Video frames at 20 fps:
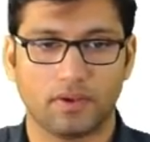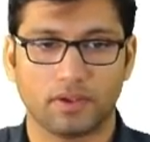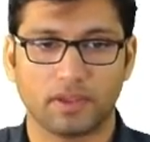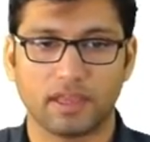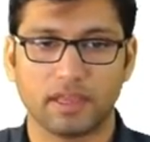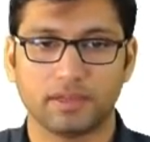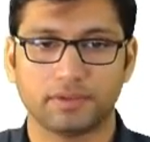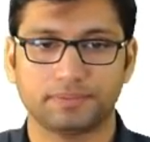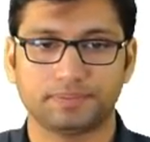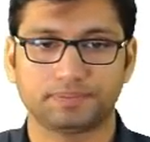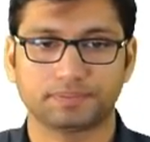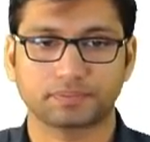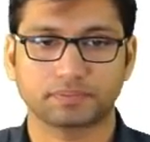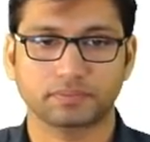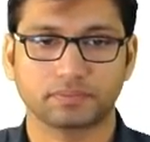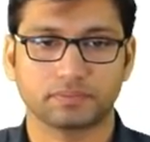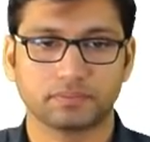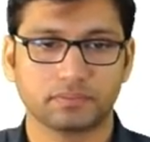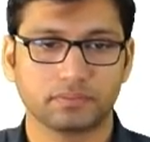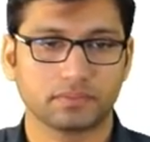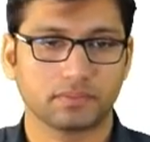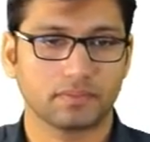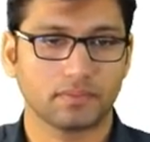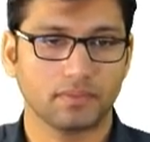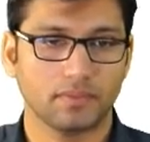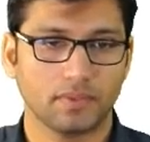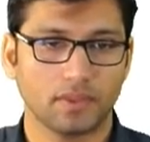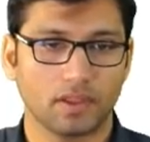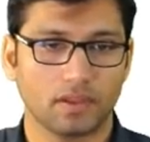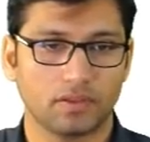Okay,
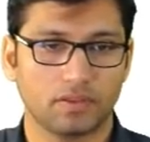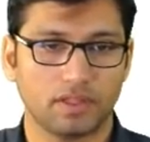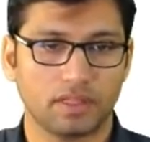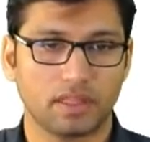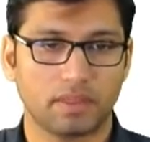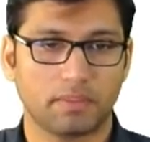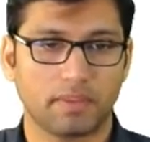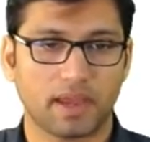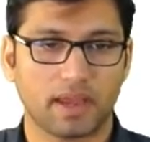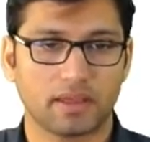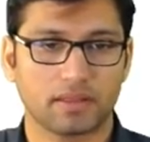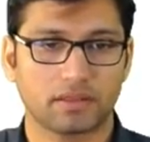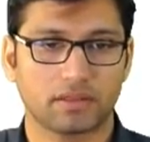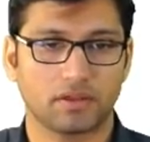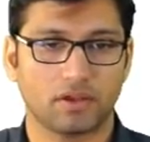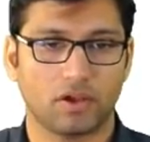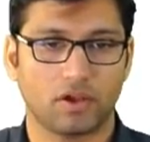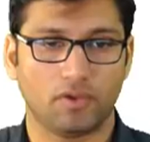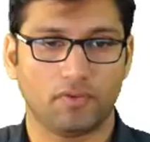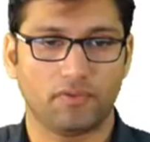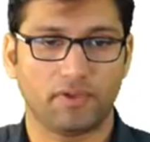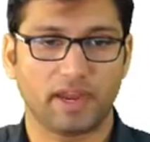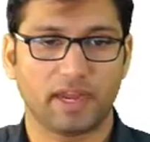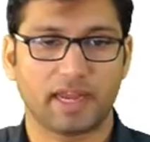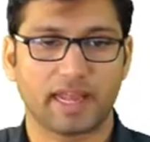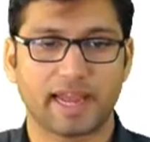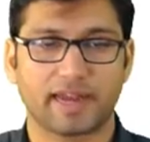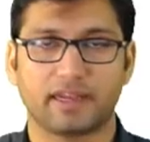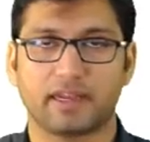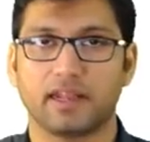there is a mass or
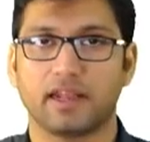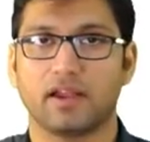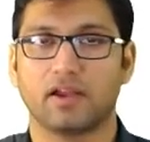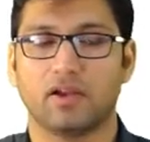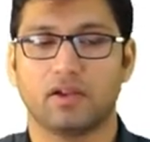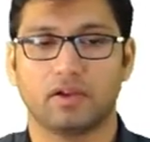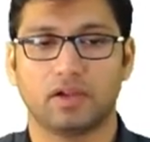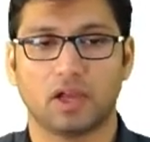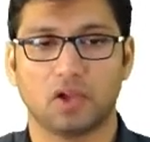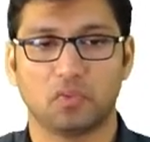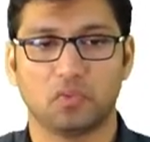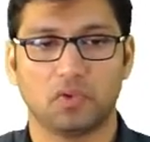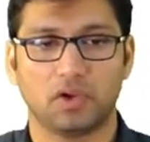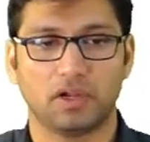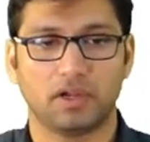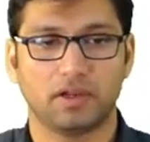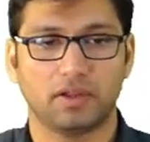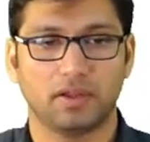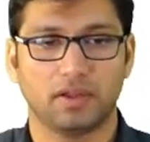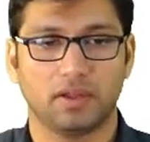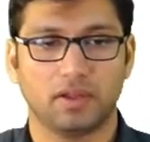weight acting downward.